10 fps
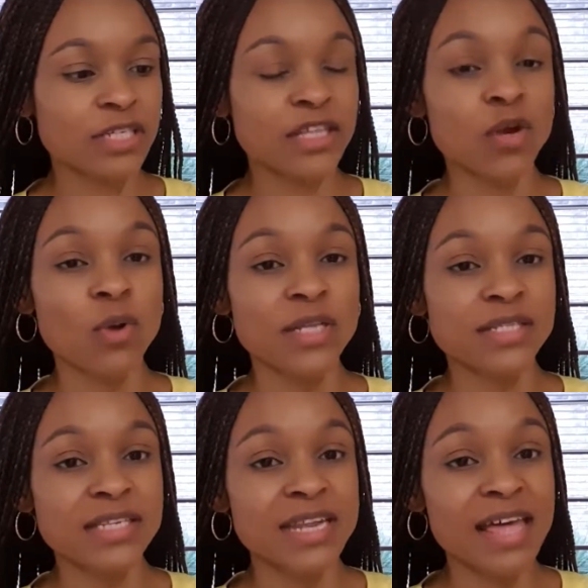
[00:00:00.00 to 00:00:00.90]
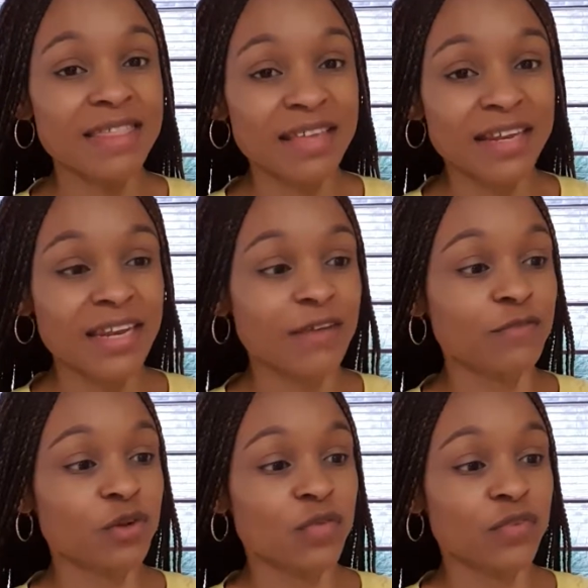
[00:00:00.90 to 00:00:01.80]
There was nothing
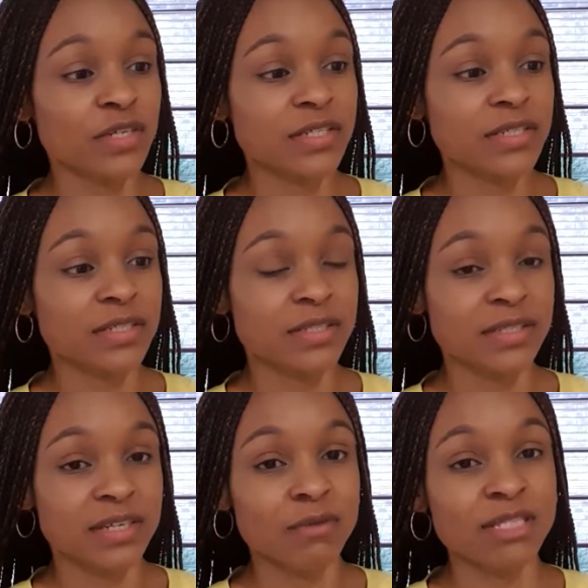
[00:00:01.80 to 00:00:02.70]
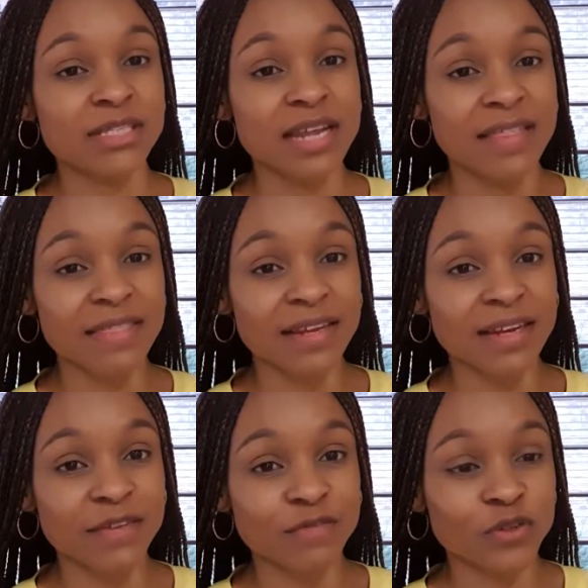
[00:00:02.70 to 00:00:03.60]
left of it. There was nothing
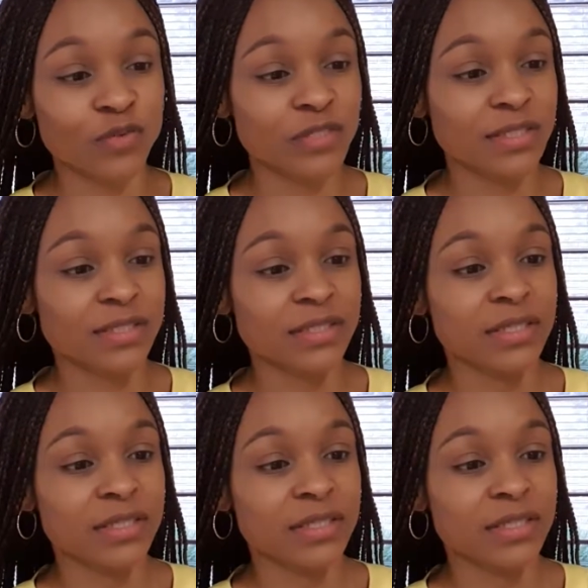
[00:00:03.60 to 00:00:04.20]
left of it.